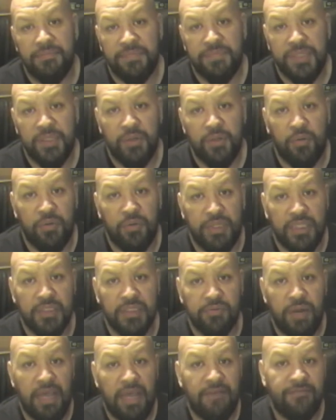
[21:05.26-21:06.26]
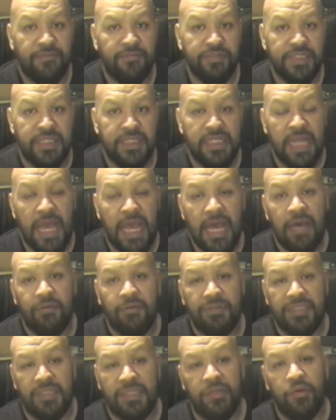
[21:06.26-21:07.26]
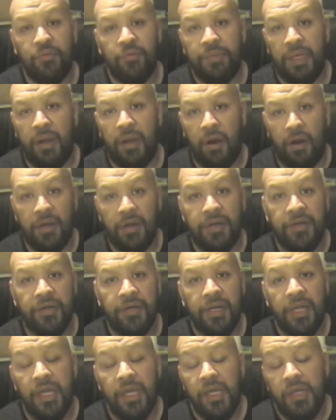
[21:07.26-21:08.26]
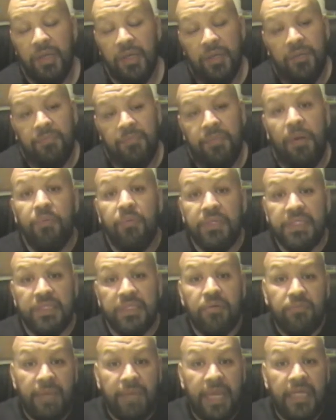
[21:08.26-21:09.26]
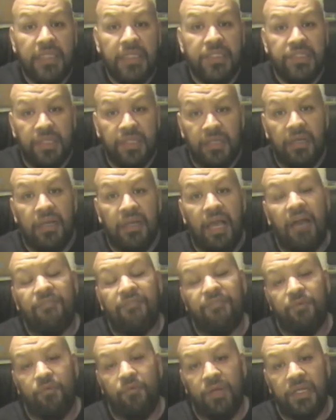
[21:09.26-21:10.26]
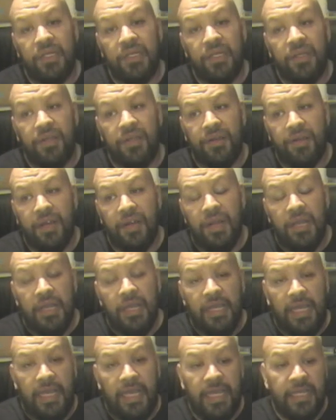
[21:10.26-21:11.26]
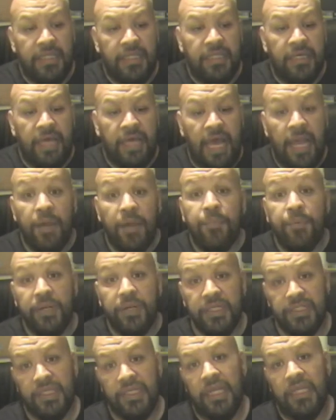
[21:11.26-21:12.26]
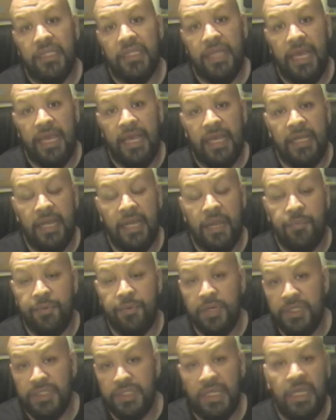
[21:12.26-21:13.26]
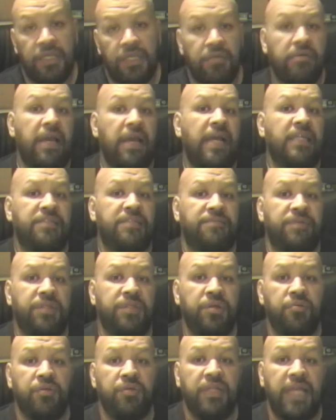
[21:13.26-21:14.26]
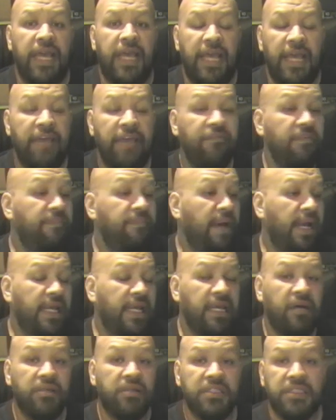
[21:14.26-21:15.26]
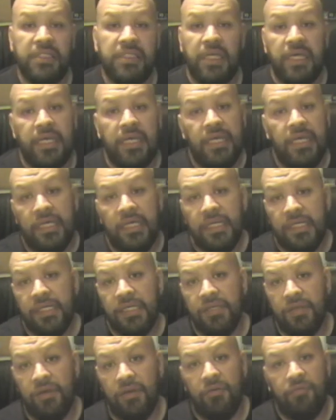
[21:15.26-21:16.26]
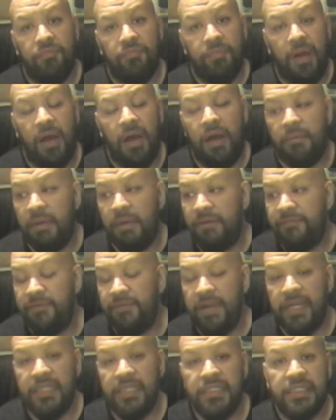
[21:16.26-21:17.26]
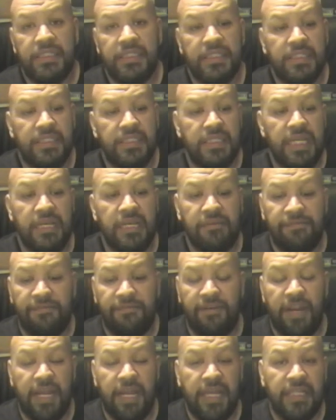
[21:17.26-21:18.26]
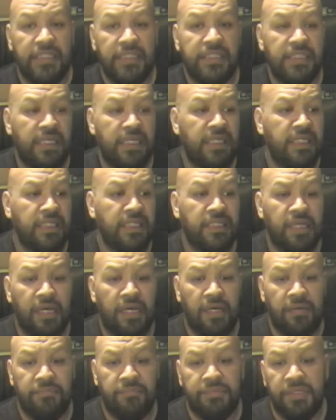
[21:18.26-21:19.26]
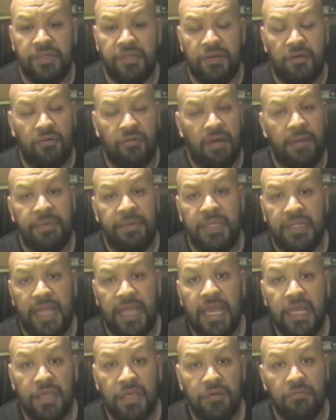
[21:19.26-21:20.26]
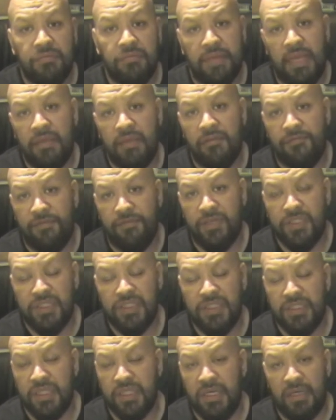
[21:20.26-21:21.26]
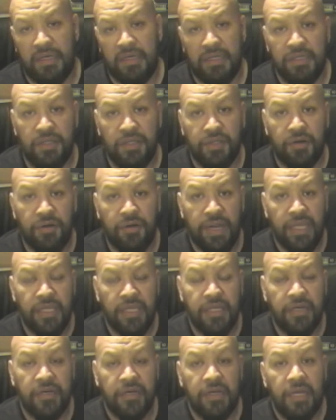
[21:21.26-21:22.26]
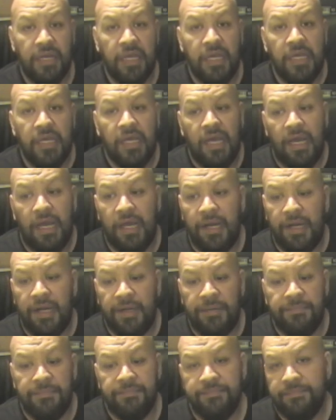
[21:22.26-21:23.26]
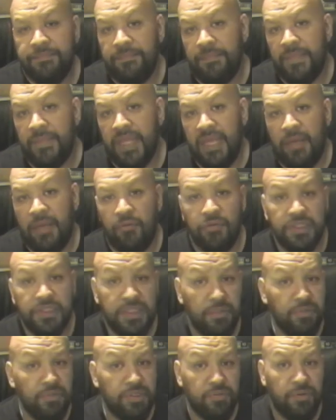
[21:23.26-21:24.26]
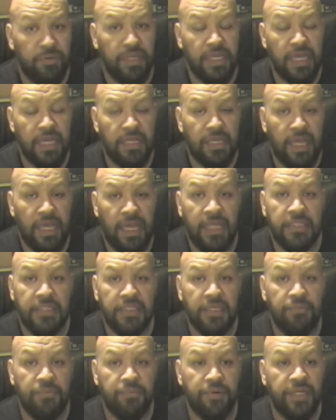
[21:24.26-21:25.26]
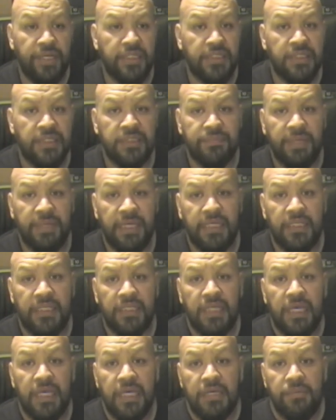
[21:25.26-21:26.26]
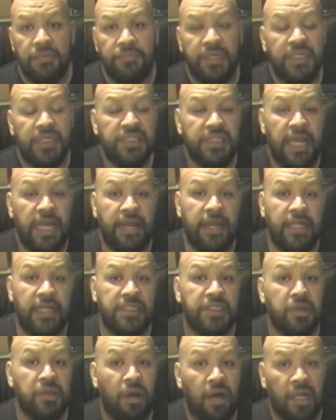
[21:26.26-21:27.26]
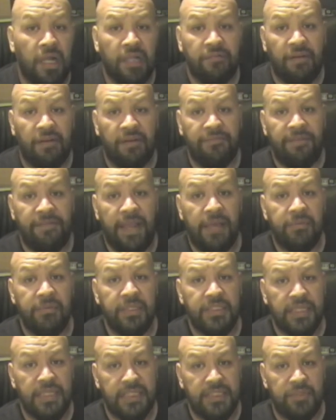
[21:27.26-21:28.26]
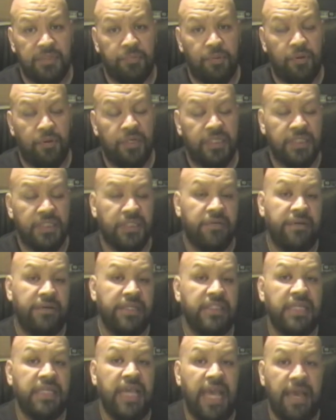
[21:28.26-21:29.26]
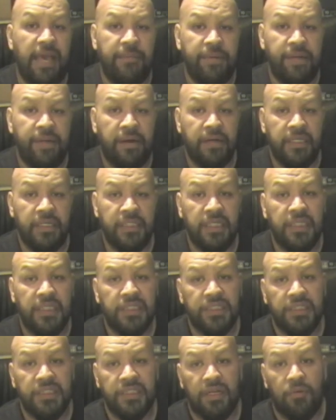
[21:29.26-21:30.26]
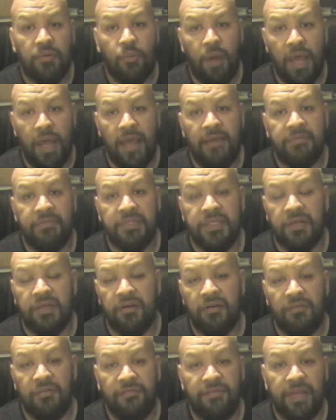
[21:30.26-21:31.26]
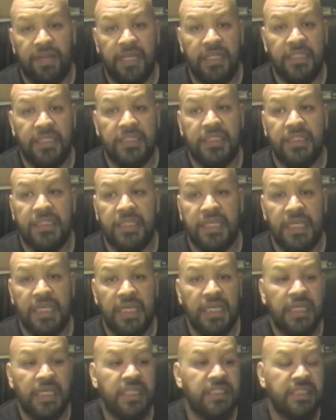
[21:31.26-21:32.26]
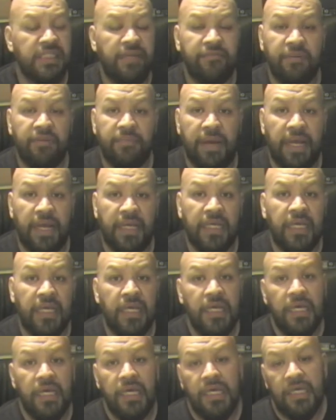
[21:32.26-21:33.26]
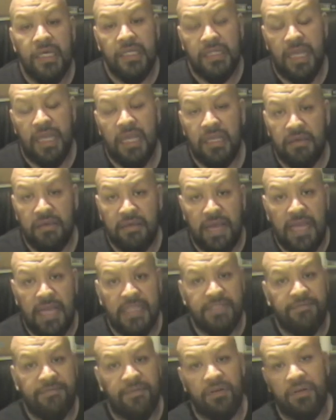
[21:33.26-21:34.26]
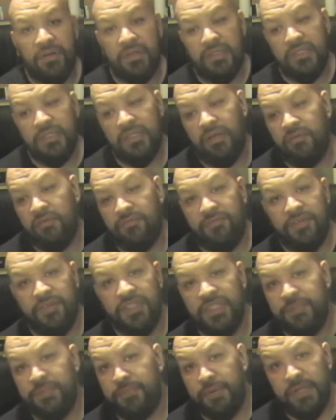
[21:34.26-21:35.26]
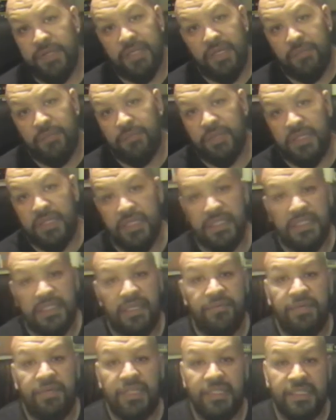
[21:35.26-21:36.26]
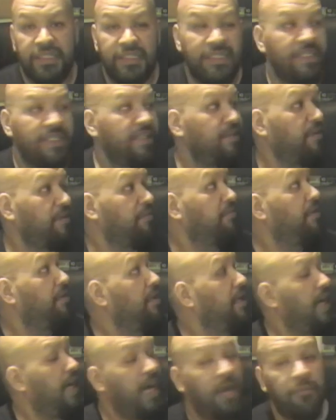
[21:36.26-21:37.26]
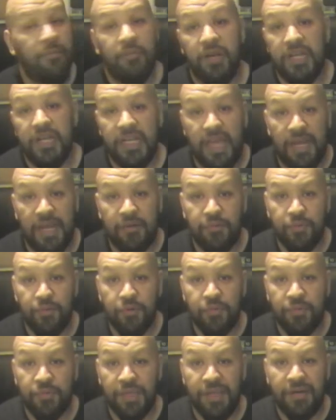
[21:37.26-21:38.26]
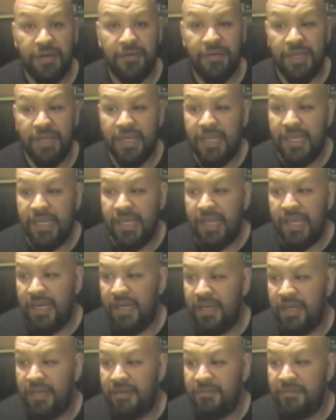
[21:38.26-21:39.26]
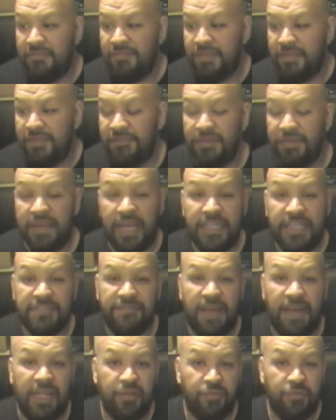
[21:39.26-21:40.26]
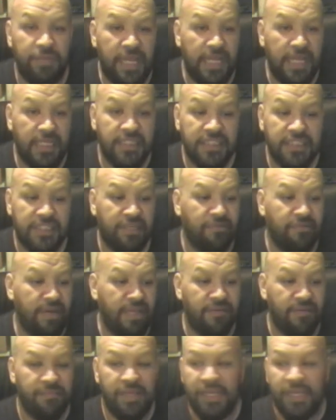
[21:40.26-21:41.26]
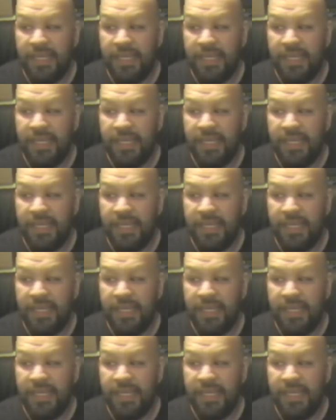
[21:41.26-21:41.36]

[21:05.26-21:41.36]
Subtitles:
you know, with these raffles, and now it's a little bit harder. But we still manage to look out for one another. And I appreciate that, and I appreciate you guys for doing that. Everybody else, you know, all my friends, sneaker friends, and, you know, I mean, thank you for just another great year. And we'll see what 2018 brings us, man. Big shout outs to all of our families that support this crazy habit, our addictions, our wives, the girlfriends, the kids, everybody. Thank you guys for, you know, for just putting up with us. I mean, you know, I'm running out of room here. If you guys follow me on Instagram,